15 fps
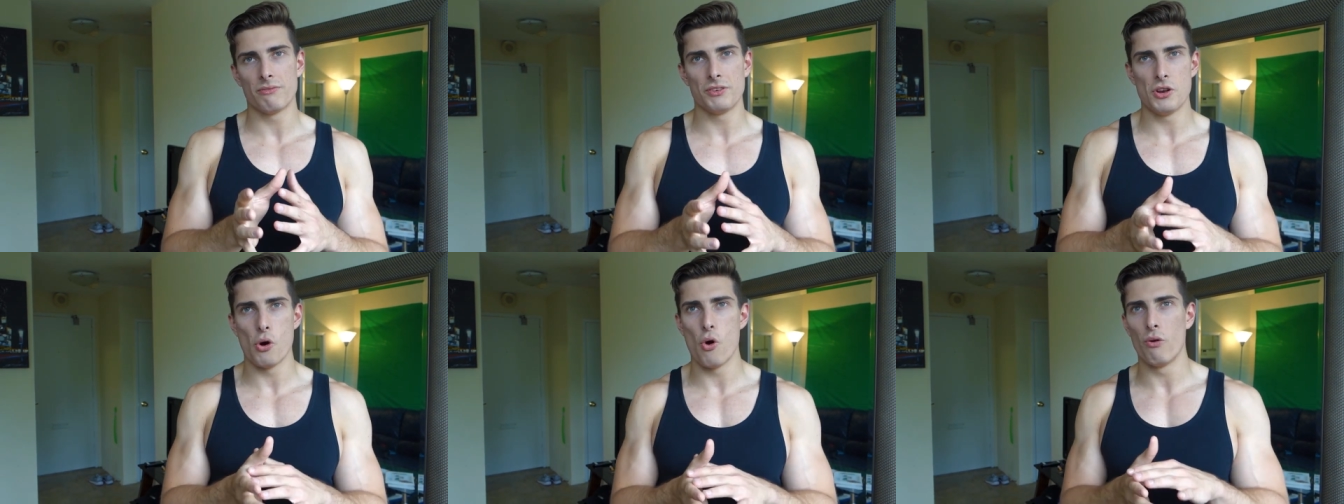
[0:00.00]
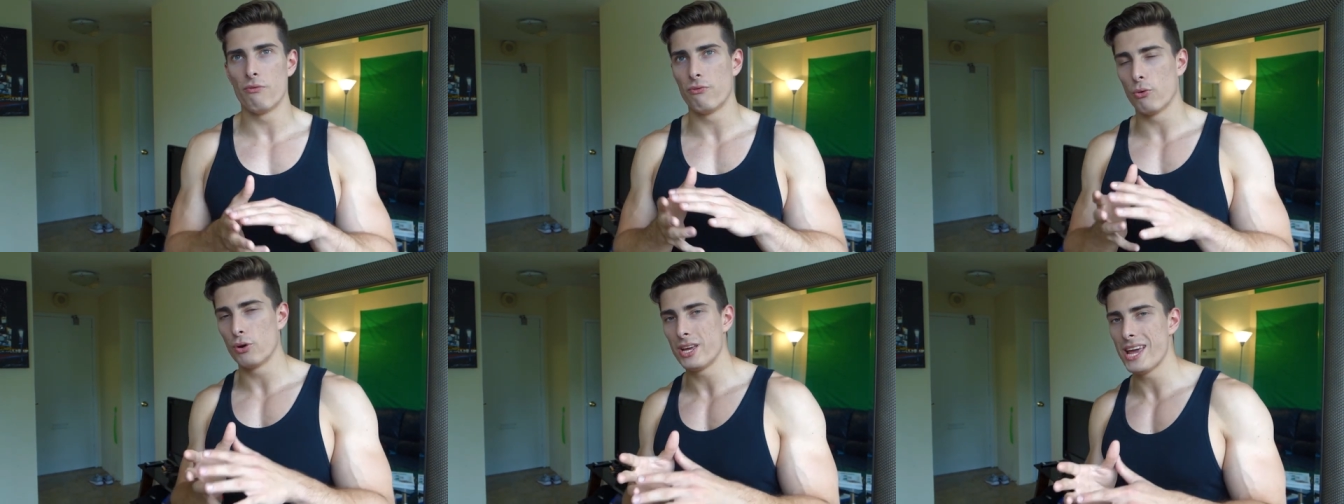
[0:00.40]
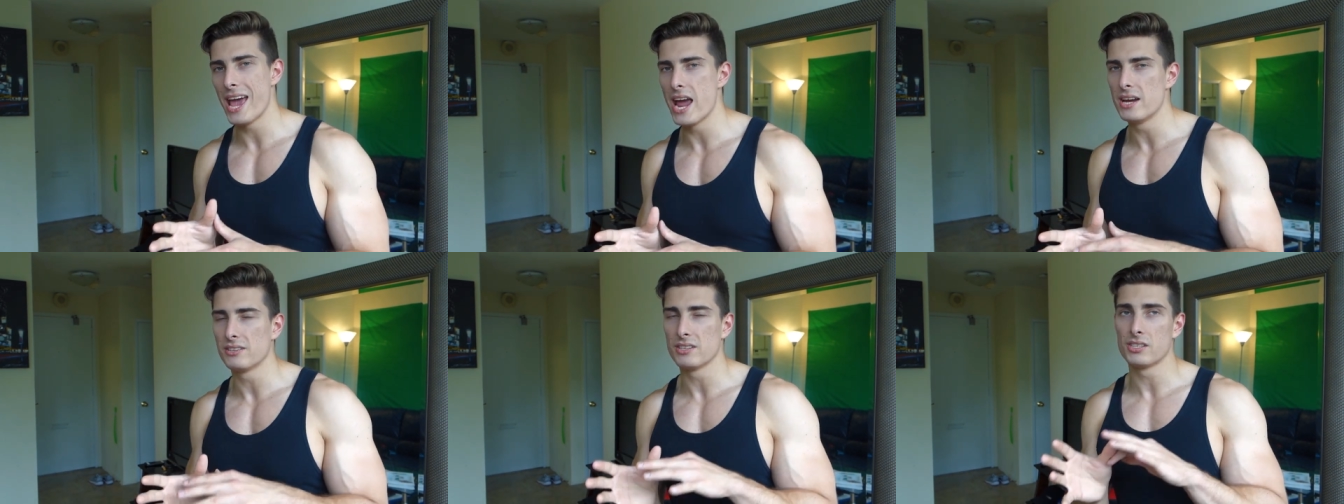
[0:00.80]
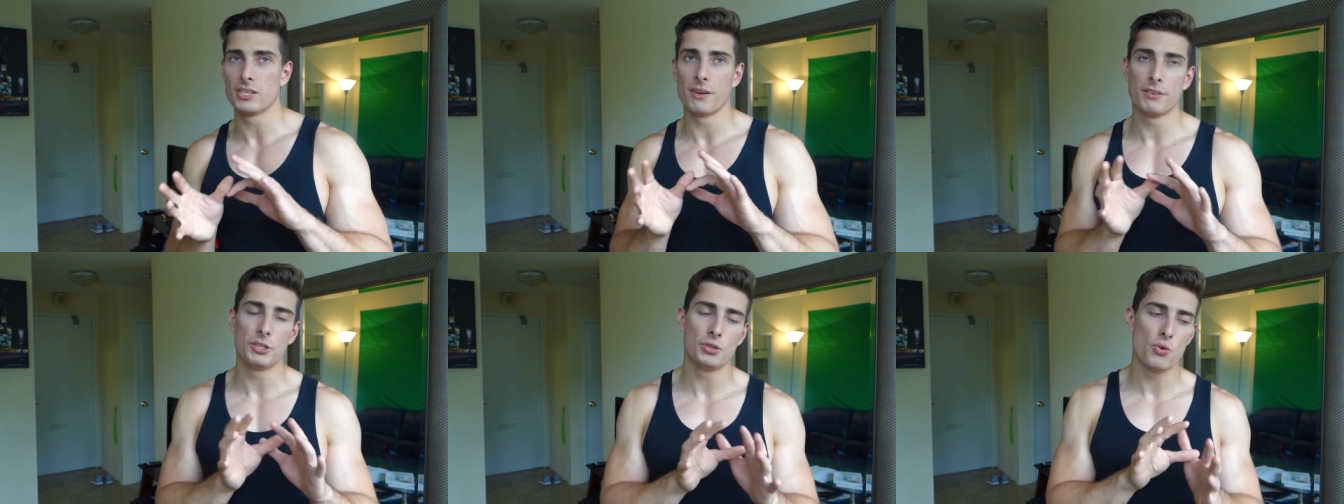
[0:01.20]
48 to
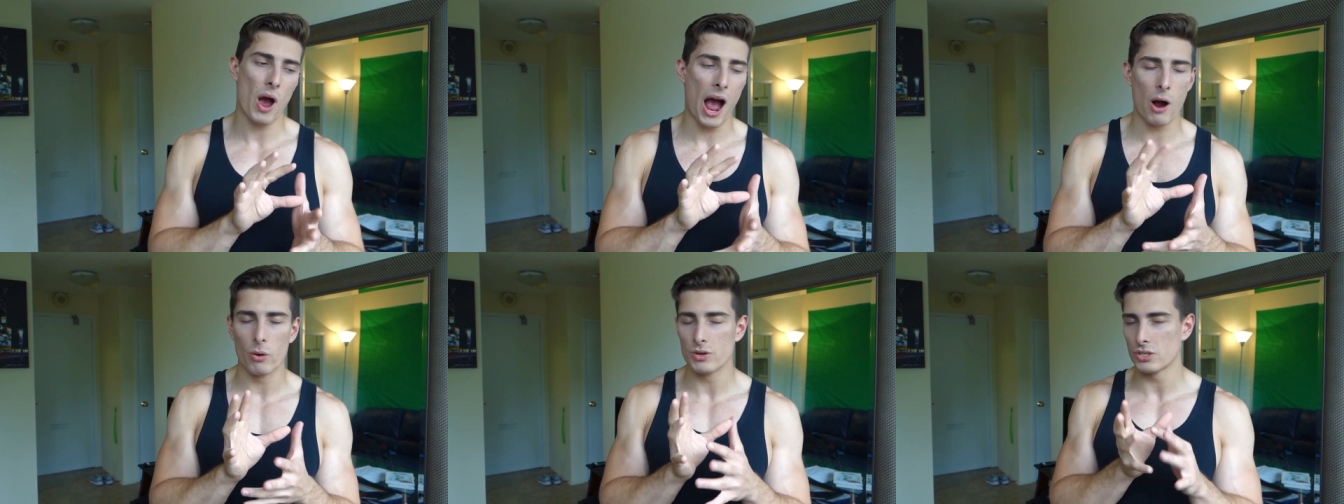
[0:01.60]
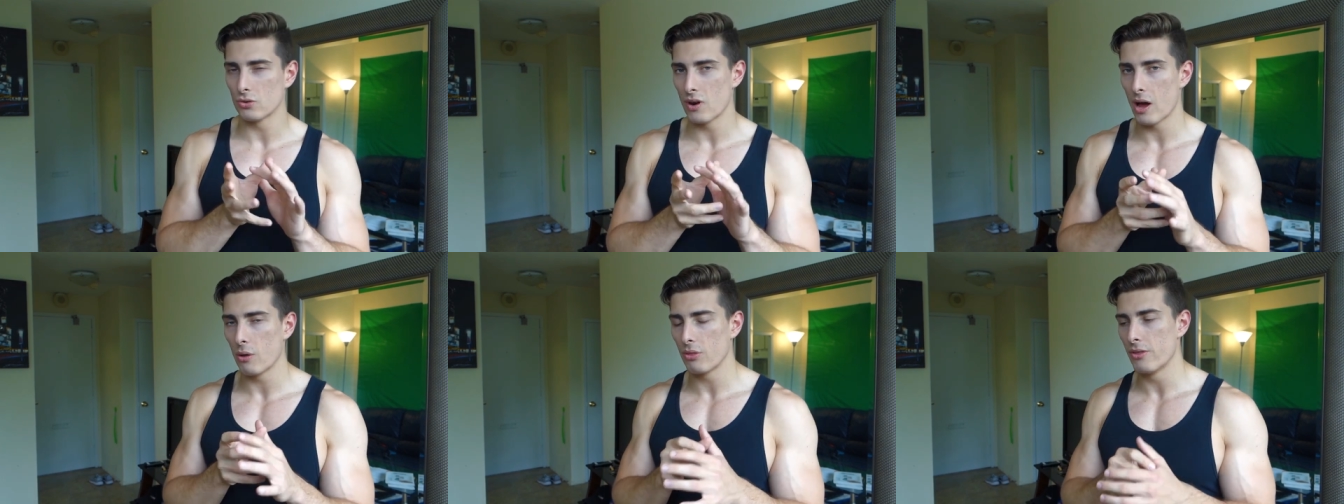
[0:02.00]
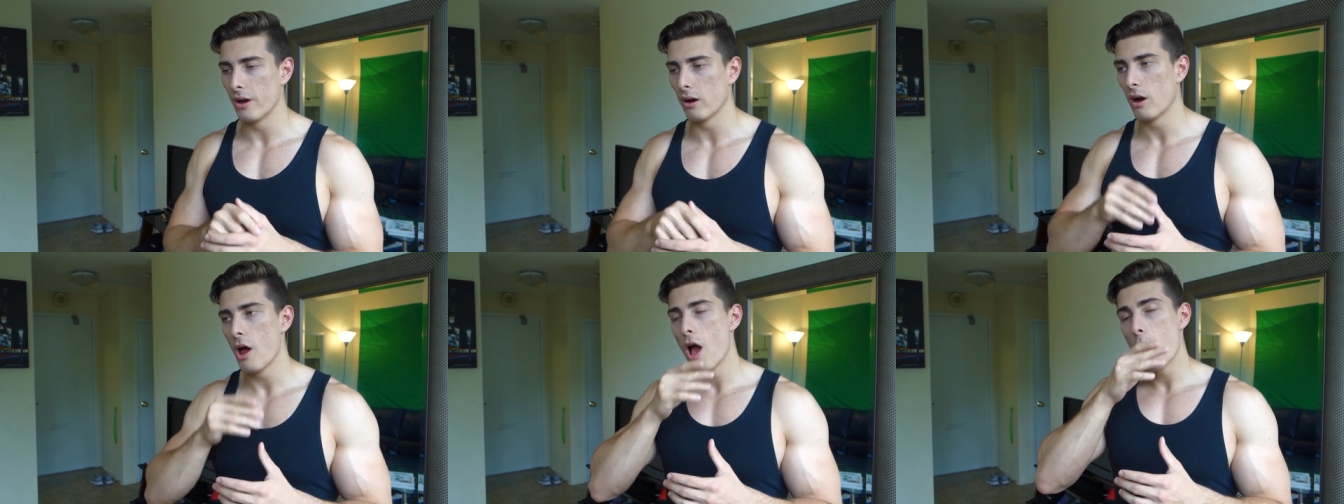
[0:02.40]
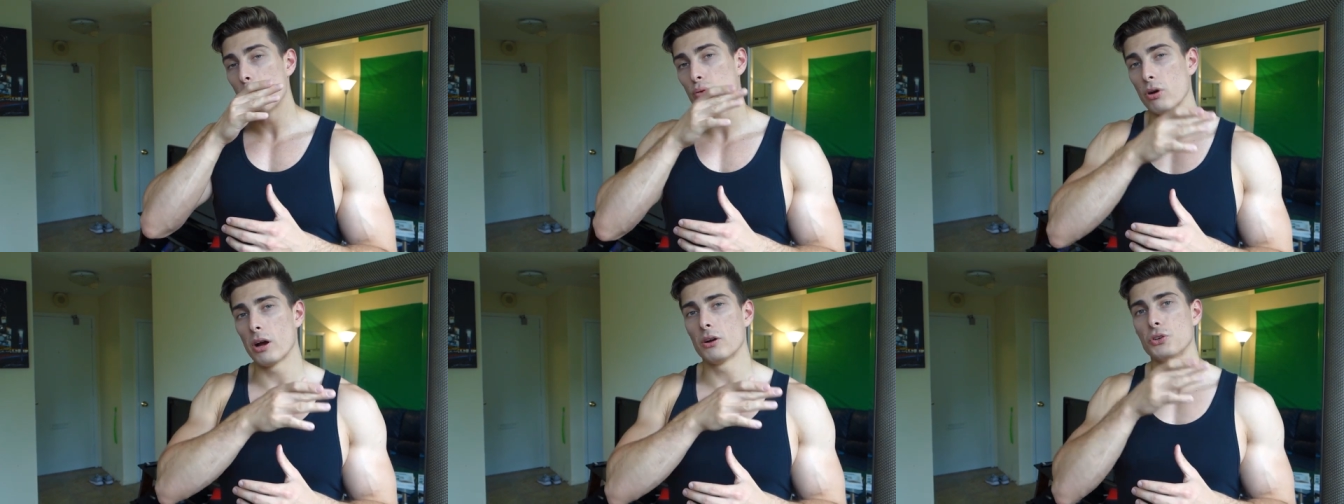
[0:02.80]
72 hours around there
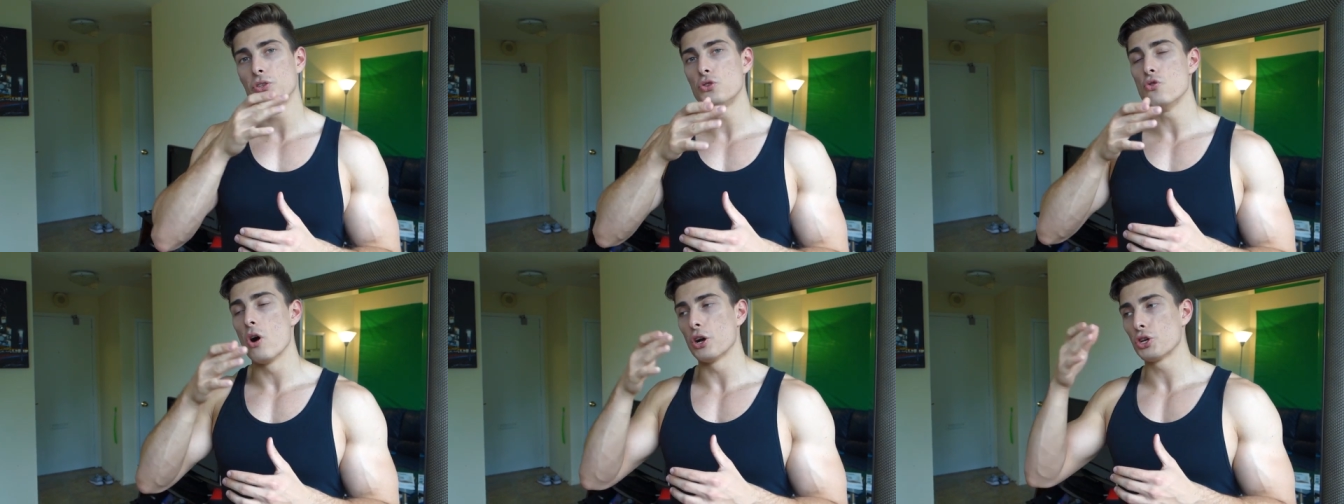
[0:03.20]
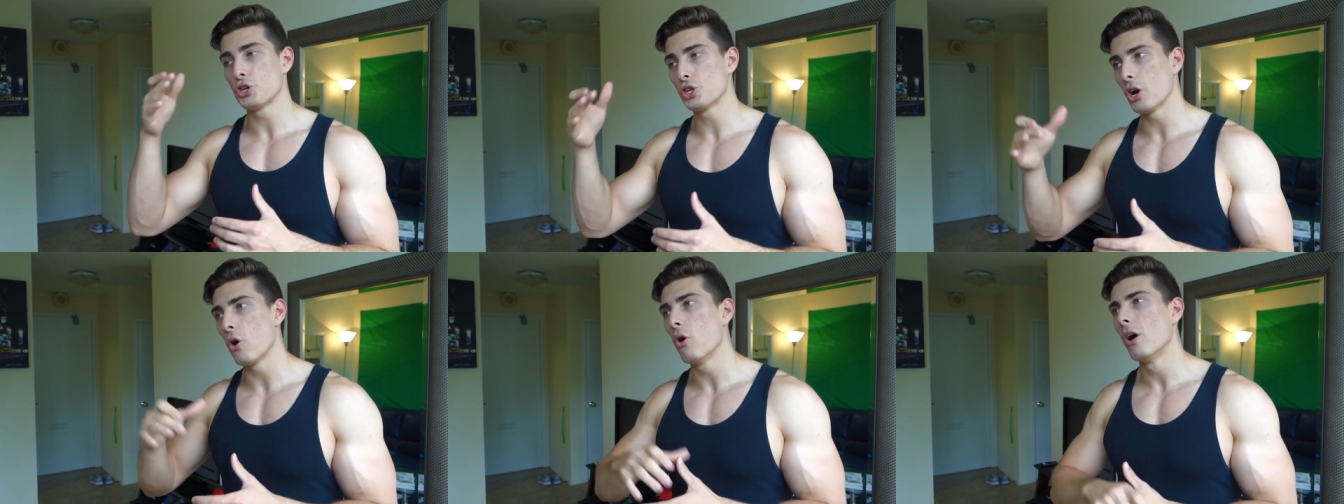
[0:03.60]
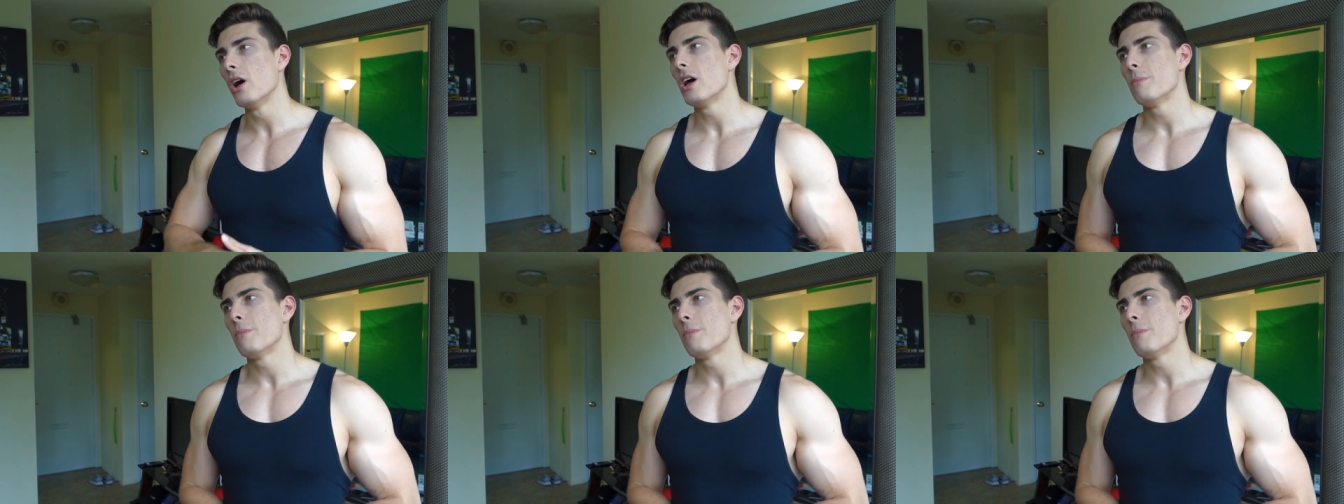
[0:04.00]
prior to a show,